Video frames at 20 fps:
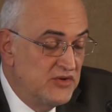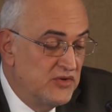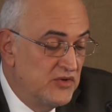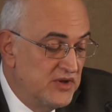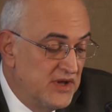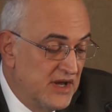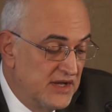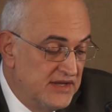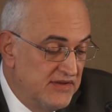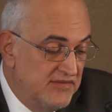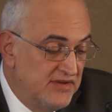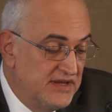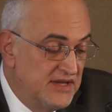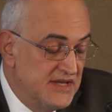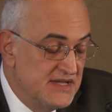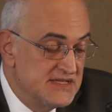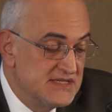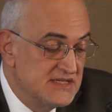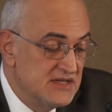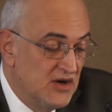to the
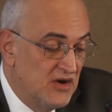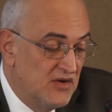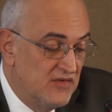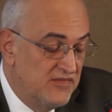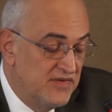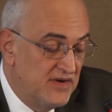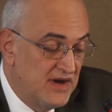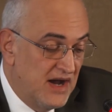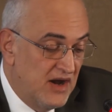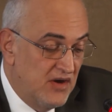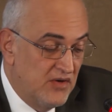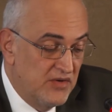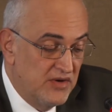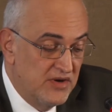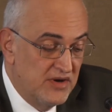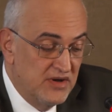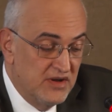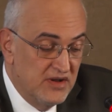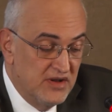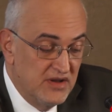activities of our
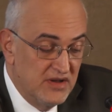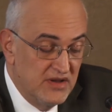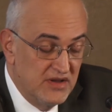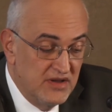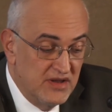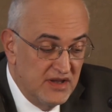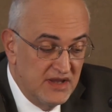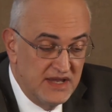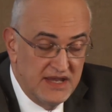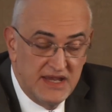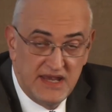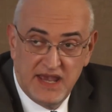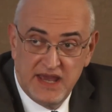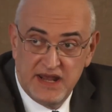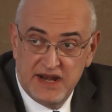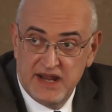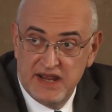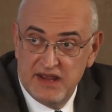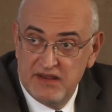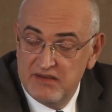
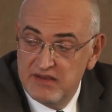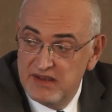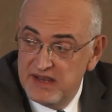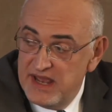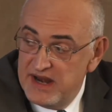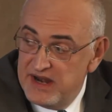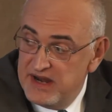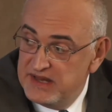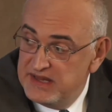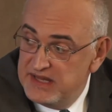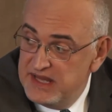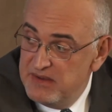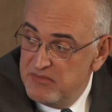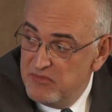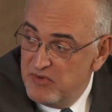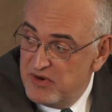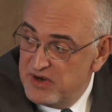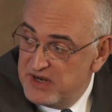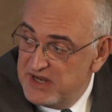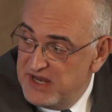here
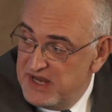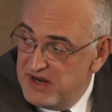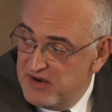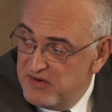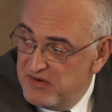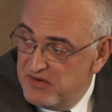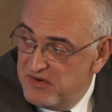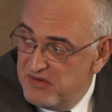team, or here